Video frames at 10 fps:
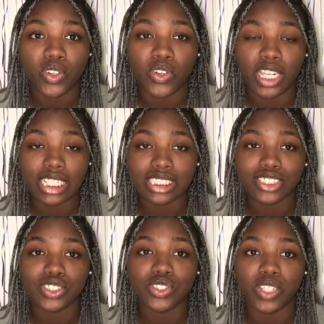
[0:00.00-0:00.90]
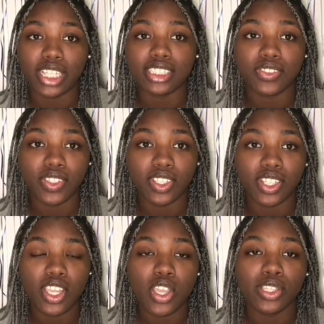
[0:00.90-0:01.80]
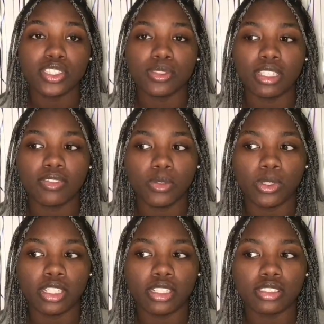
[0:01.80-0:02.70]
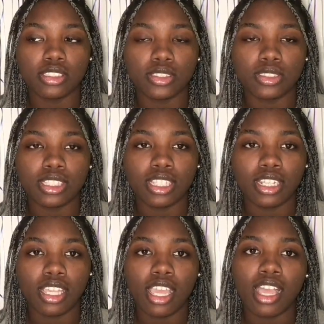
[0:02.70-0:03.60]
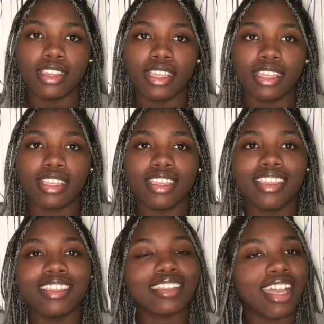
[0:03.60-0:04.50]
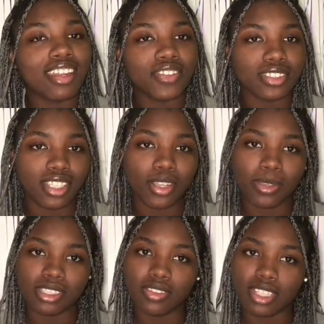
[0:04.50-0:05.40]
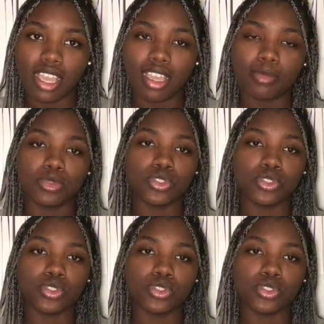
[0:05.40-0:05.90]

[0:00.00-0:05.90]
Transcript: credits transfer to a 4-year institution, like it kind of feels like a waste of time.